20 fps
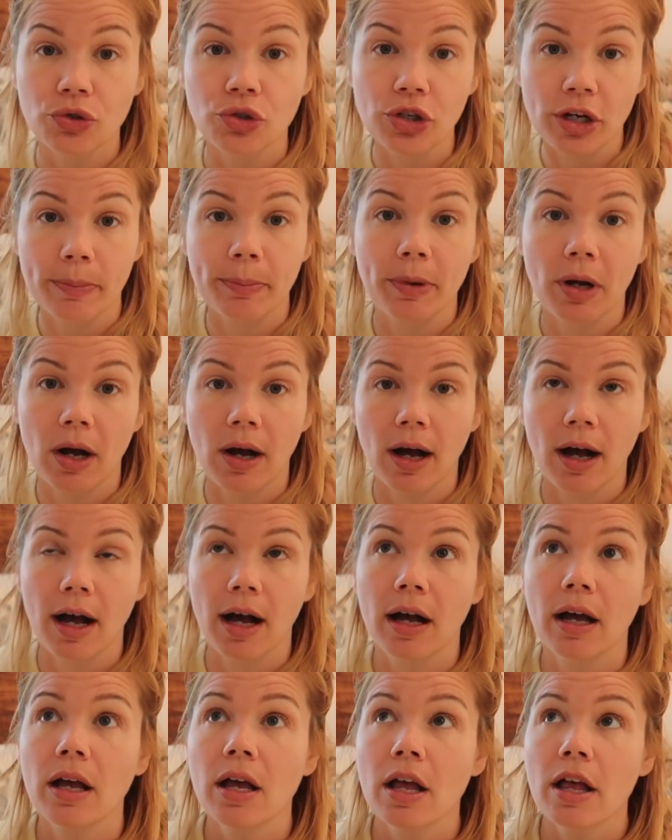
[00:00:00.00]
trip
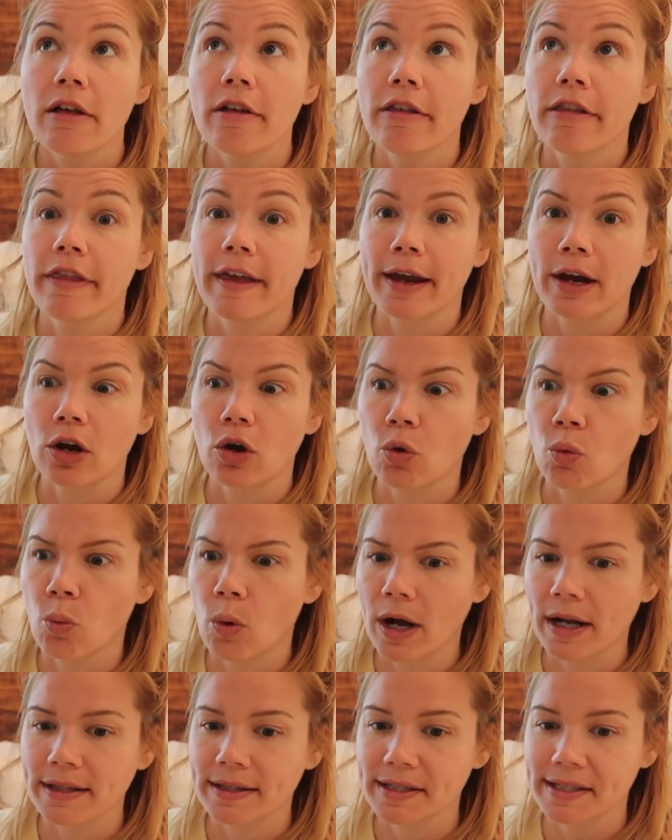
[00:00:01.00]
uh, there
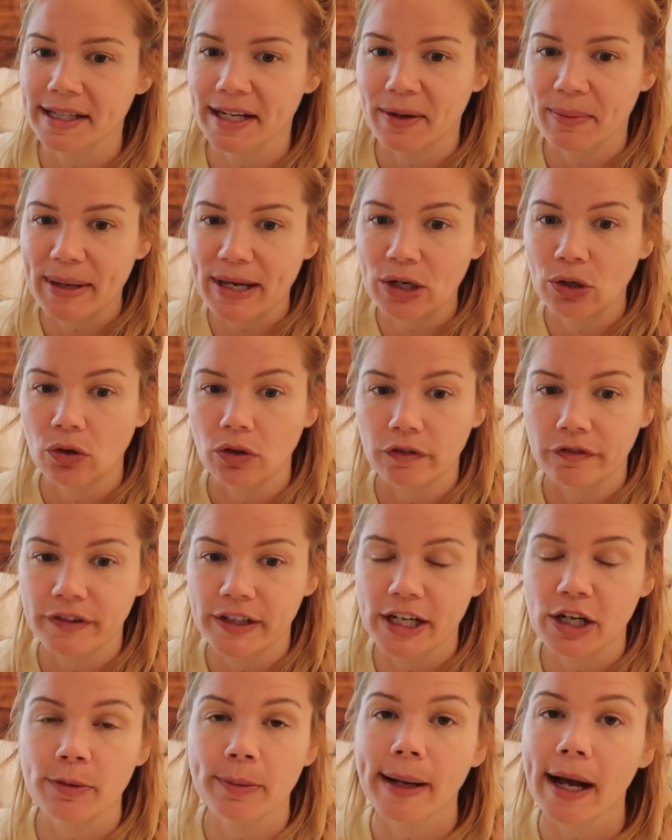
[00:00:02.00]
once and I made a whole
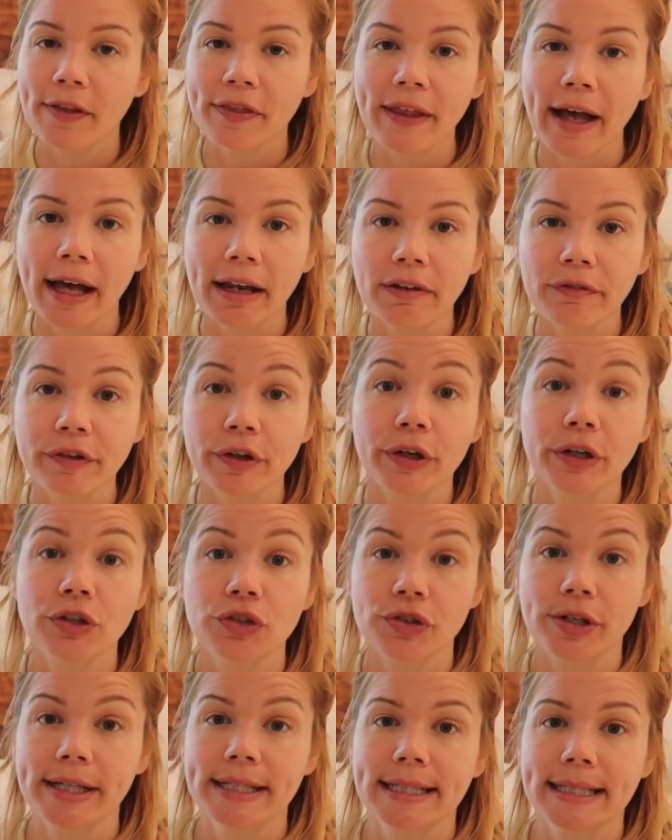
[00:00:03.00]
video about that if you're
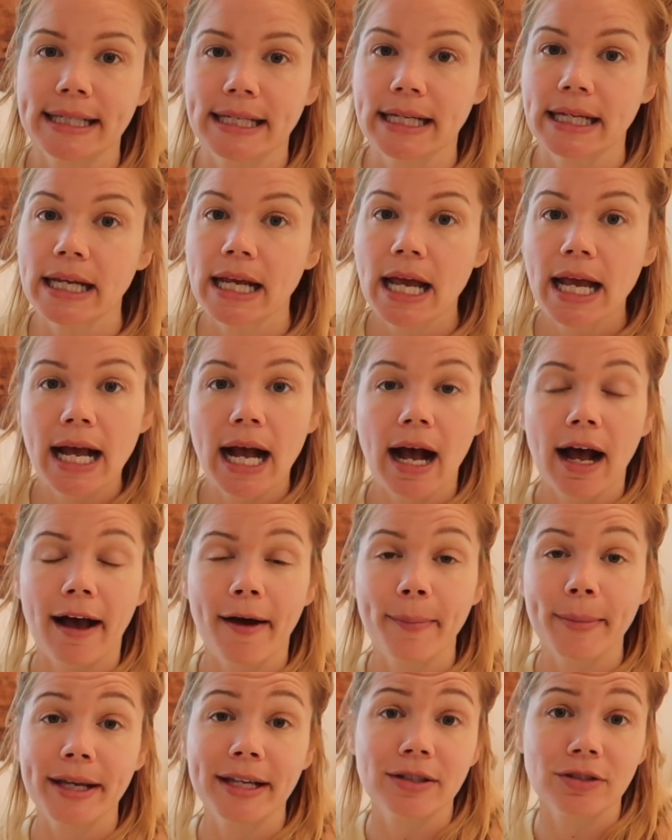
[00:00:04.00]
interested
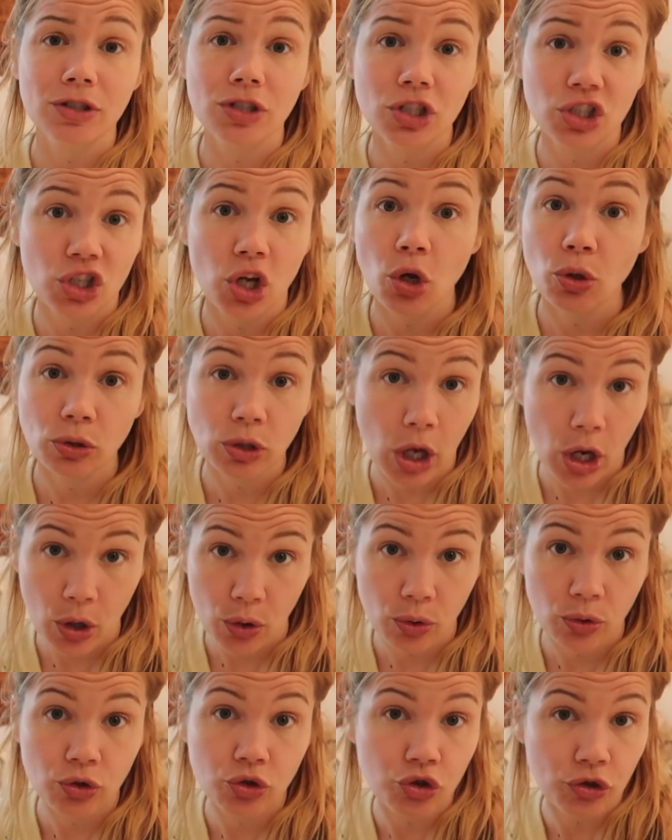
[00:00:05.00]
um, in
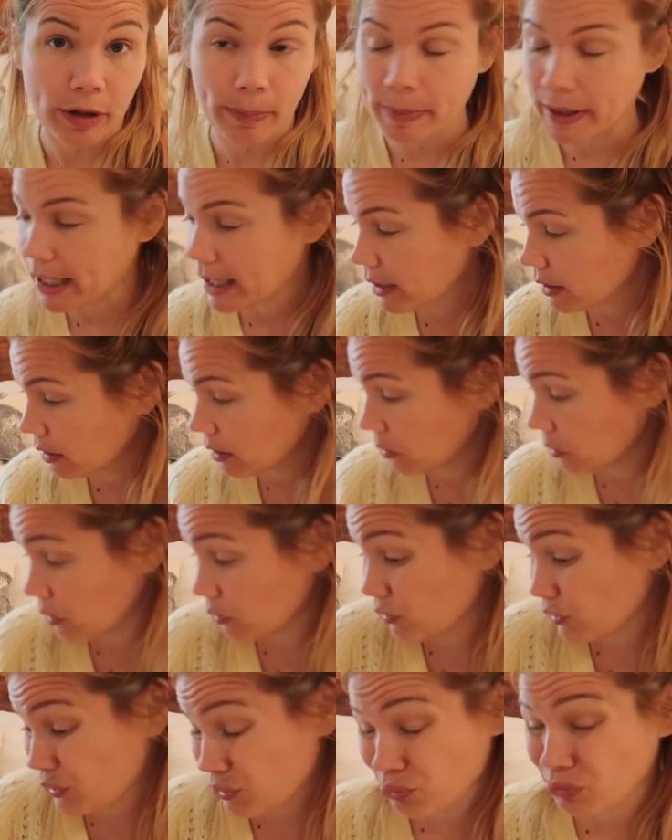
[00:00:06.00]
solo tripping. It
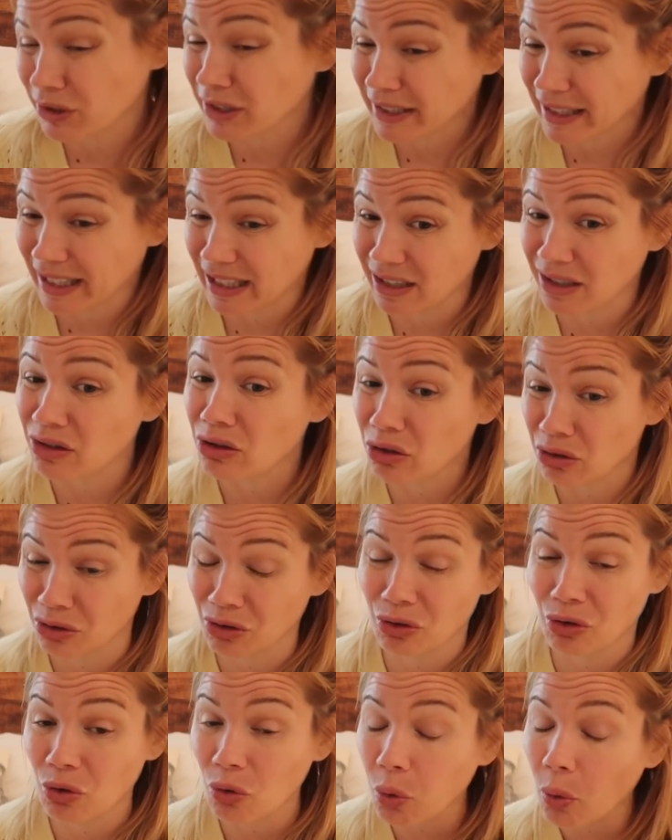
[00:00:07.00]
was really
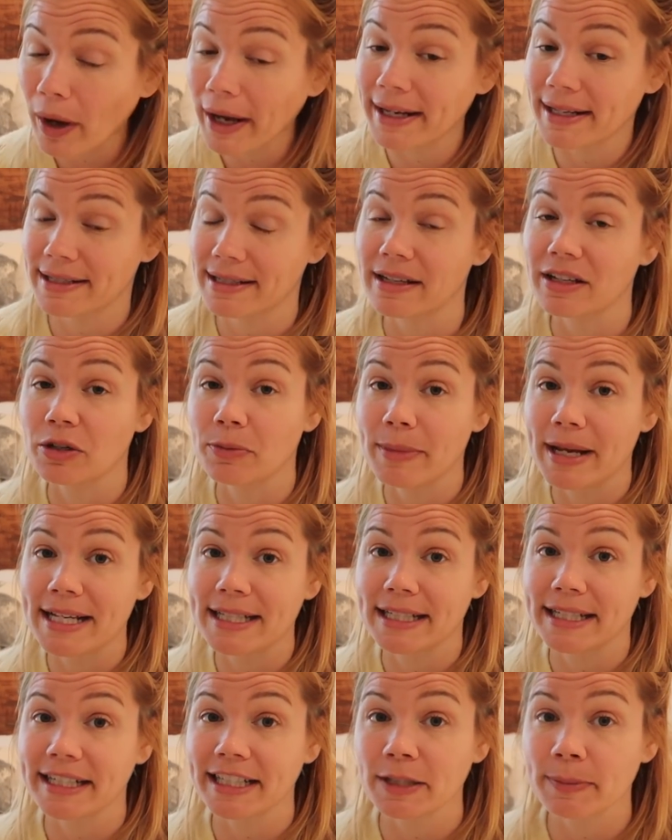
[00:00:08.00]
quite an
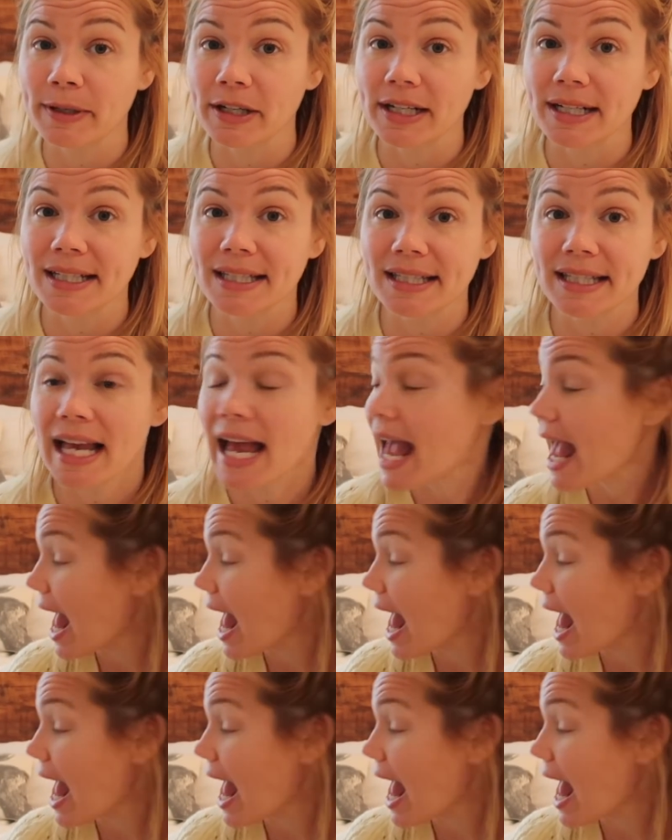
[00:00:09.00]
amazing experience.